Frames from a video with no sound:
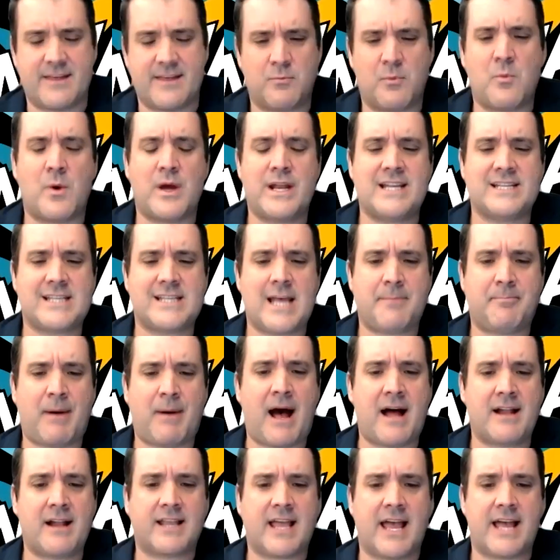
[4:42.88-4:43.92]
when does that
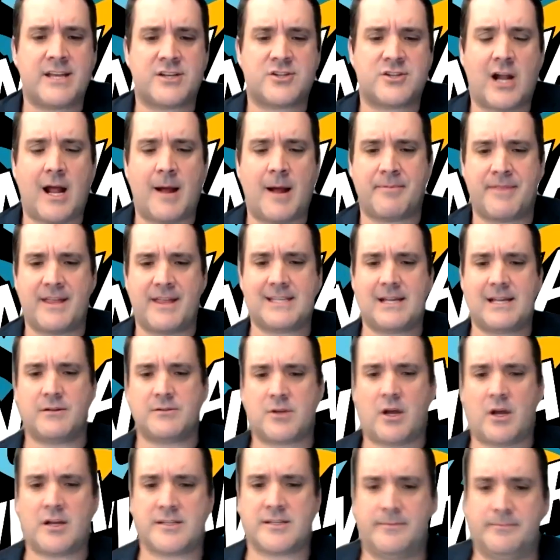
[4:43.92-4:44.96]
podcast drop? That sounds
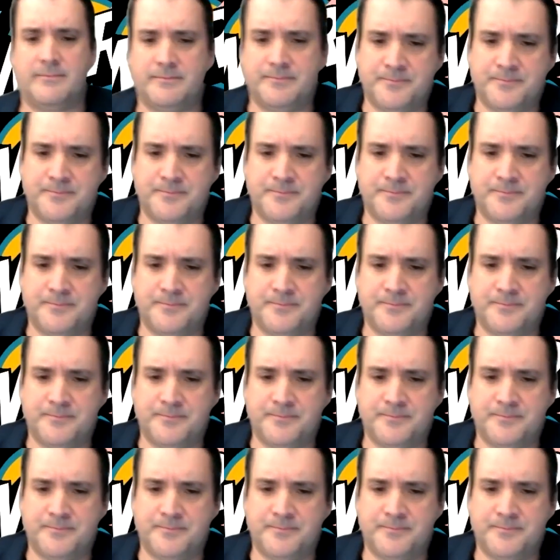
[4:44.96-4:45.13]
awesome.